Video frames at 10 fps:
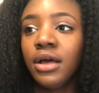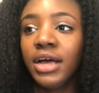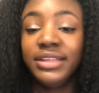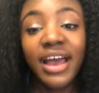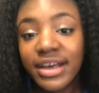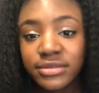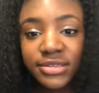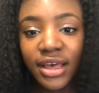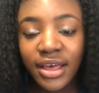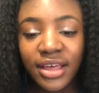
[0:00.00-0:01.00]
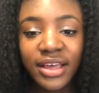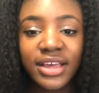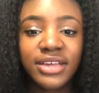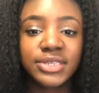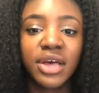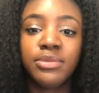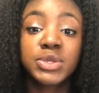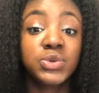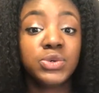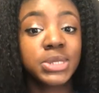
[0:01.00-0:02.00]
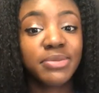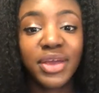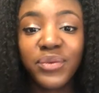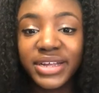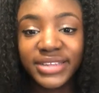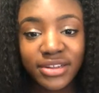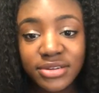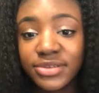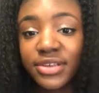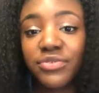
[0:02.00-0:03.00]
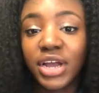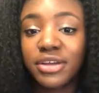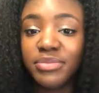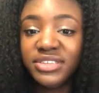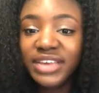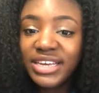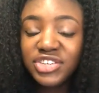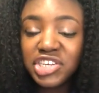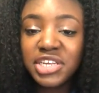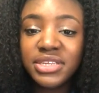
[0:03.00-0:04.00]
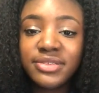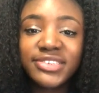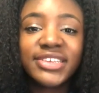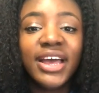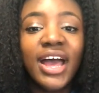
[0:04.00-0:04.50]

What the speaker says: an essay. Some schools may want letters of recommendations.